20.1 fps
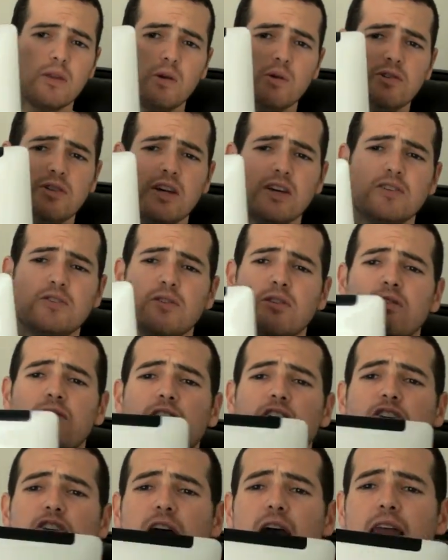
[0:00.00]
which has sort of
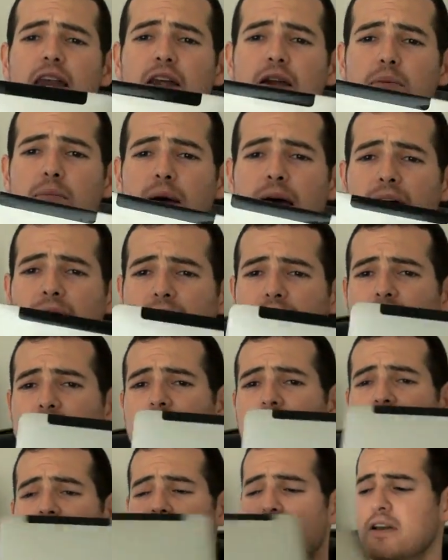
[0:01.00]
a shinier back.
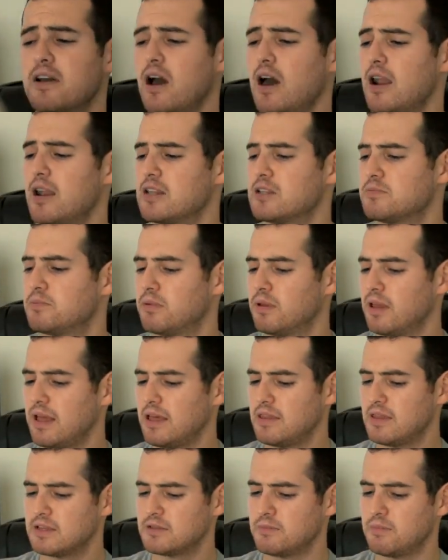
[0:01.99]
I think on a
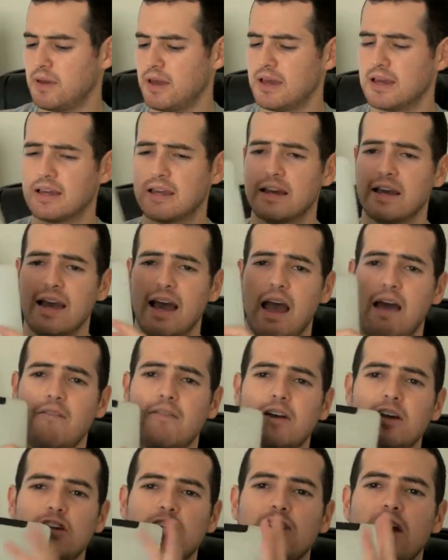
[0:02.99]
display this big,
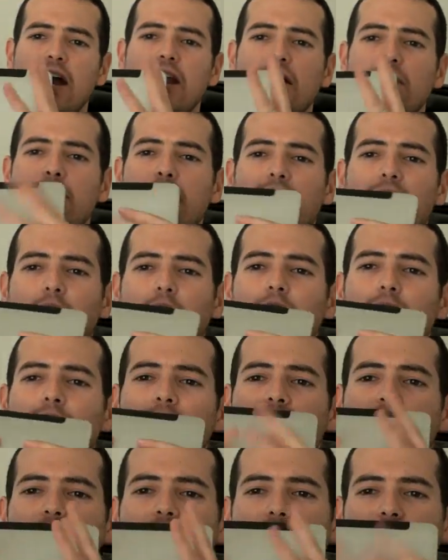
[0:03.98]
having a shinier back would
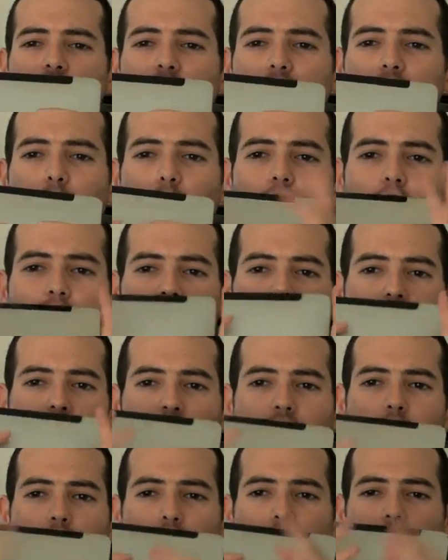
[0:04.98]
make it even more of a
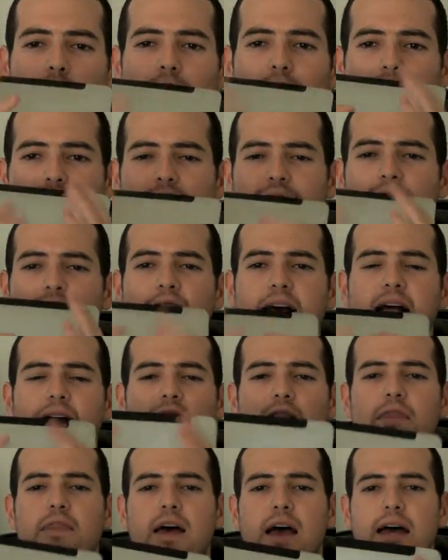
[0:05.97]
fingerprint magnet
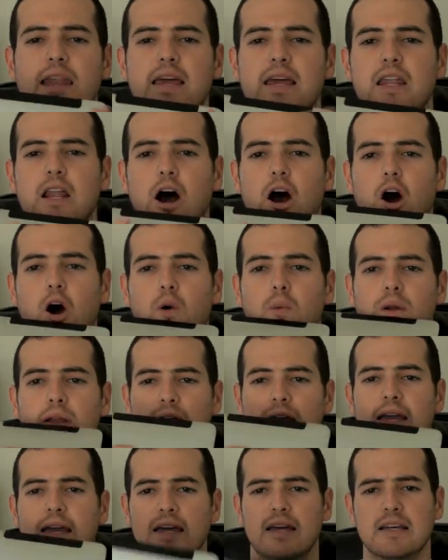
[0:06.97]
than it
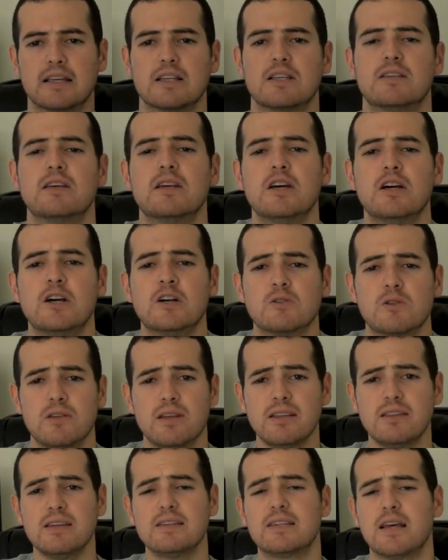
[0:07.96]
already is. So I
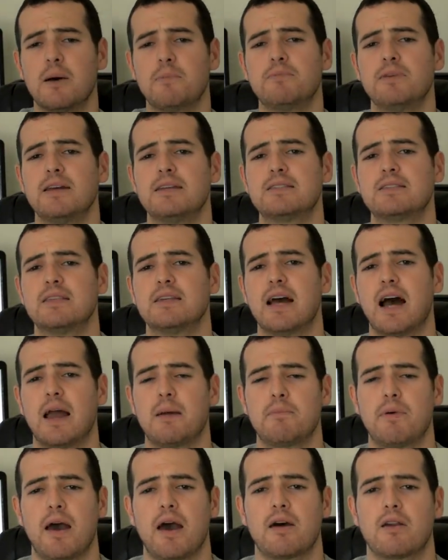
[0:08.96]
think these updates to the
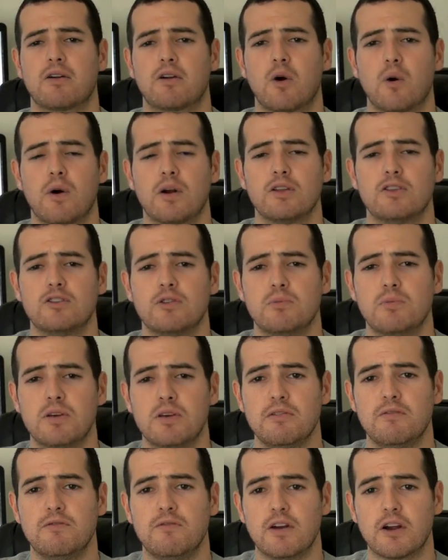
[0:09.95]
iPad are going to
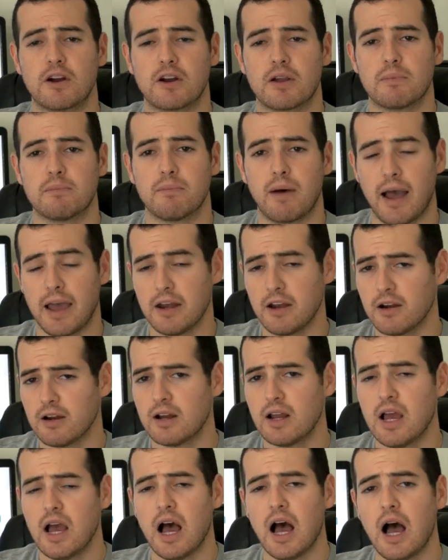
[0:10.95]
be very
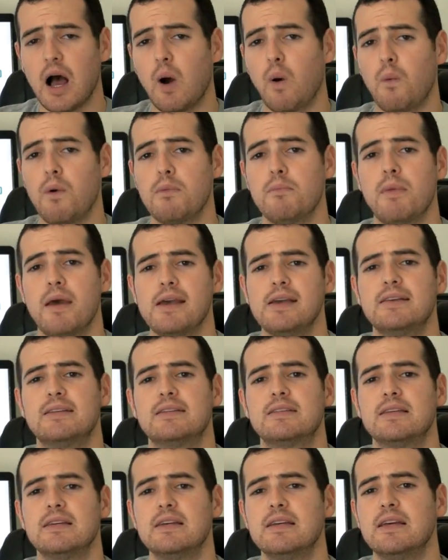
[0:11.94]
minor. We may
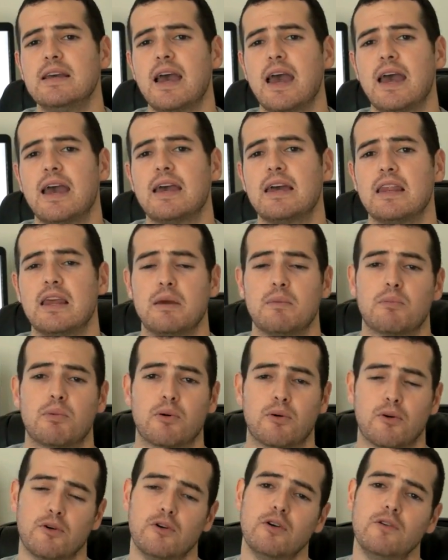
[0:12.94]
see an
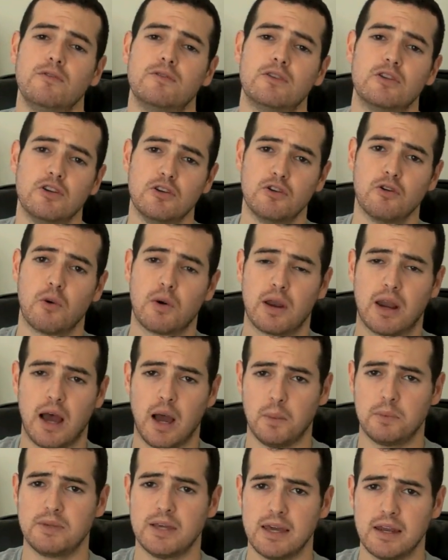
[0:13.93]
improved, new, and
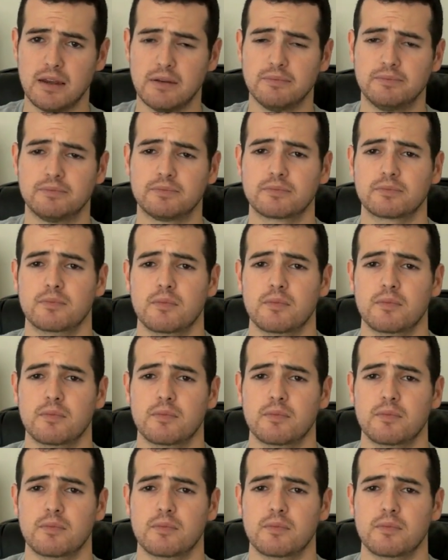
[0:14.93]
updated